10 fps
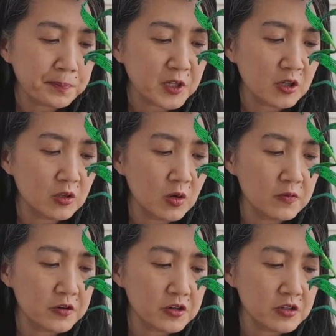
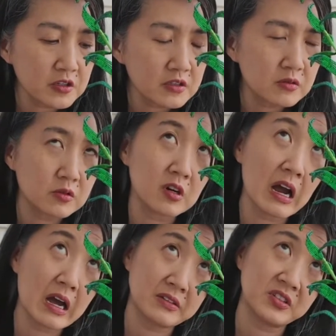clover or
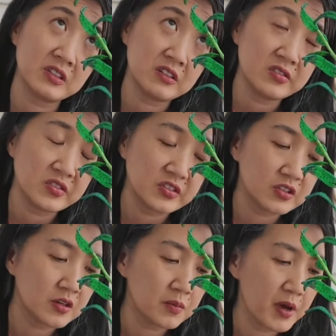oxalis
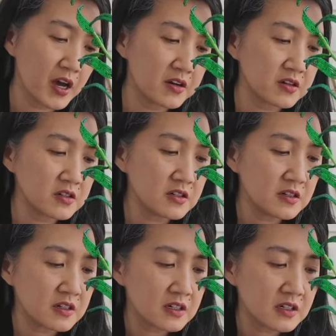pattern.
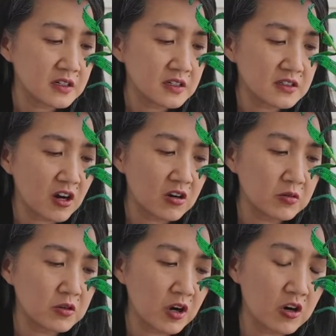
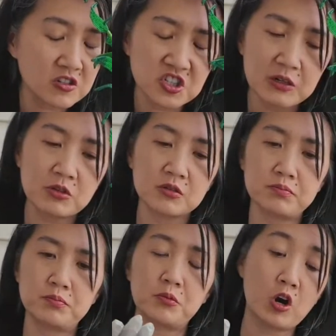Or heart shaped
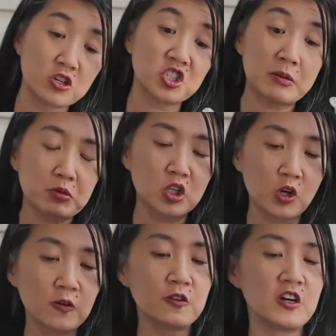
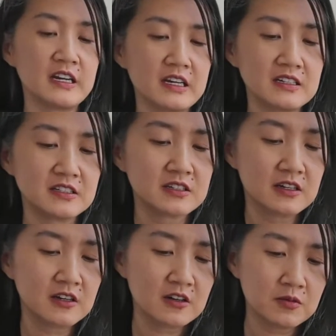clover, I guess.
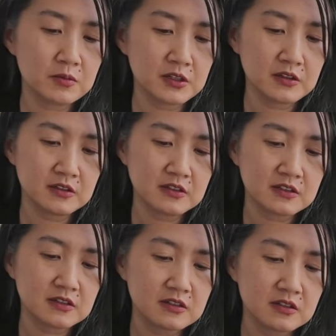
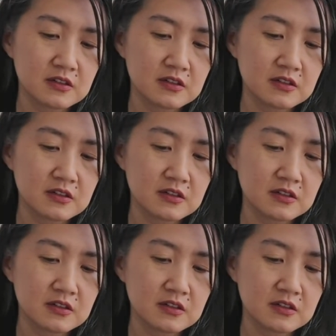It's